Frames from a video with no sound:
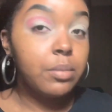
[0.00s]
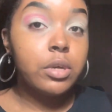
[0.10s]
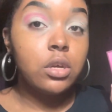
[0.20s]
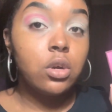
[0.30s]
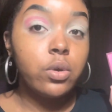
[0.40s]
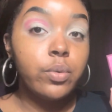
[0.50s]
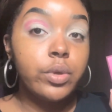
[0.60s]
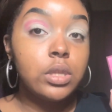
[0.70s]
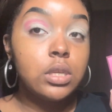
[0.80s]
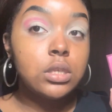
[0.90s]
gonna go in
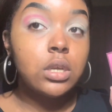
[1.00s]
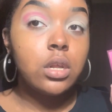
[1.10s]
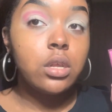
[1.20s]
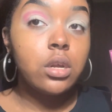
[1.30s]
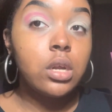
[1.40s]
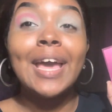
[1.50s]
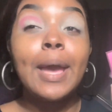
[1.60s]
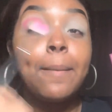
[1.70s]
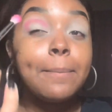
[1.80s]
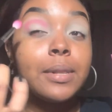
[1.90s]
with this color
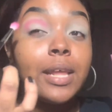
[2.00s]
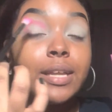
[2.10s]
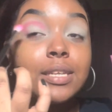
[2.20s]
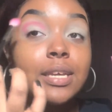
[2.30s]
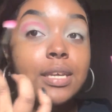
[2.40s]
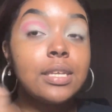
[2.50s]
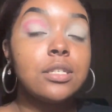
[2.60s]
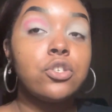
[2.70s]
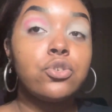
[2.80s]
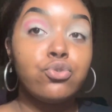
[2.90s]
and blend it
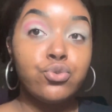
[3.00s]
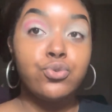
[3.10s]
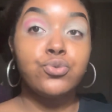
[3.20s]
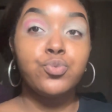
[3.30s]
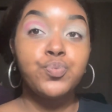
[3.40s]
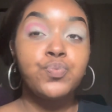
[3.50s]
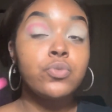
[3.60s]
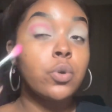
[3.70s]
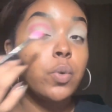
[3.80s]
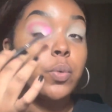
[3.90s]
into
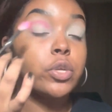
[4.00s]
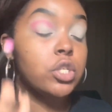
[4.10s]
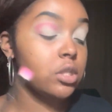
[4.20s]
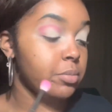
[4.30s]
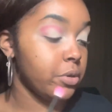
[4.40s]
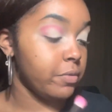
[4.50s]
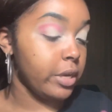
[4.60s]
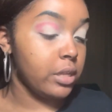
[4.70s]
what we just put right